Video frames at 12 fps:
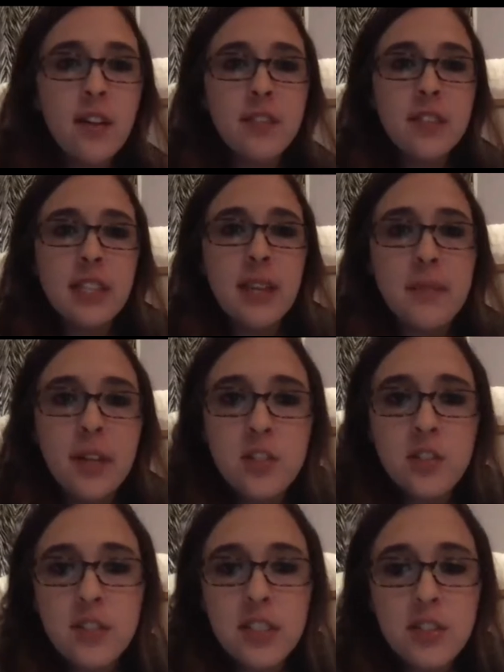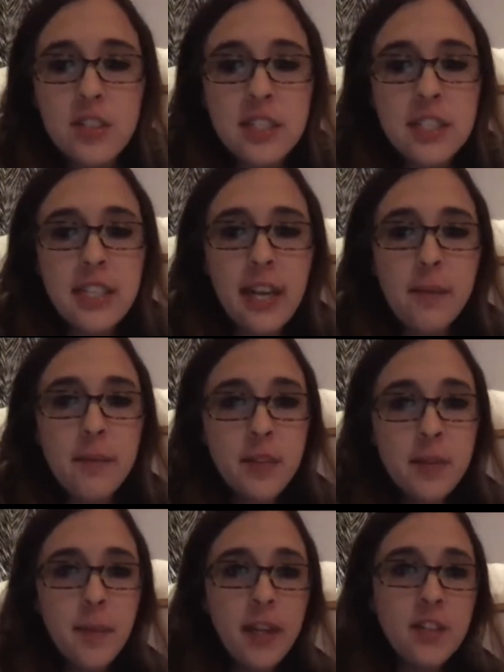of the same natural resources that
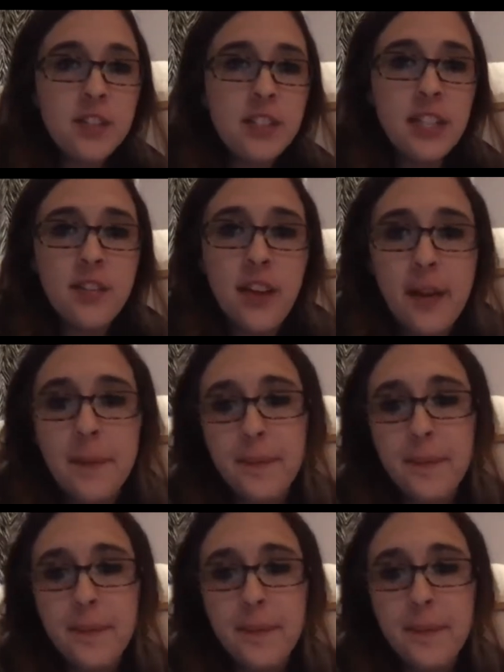tomatoes need, right?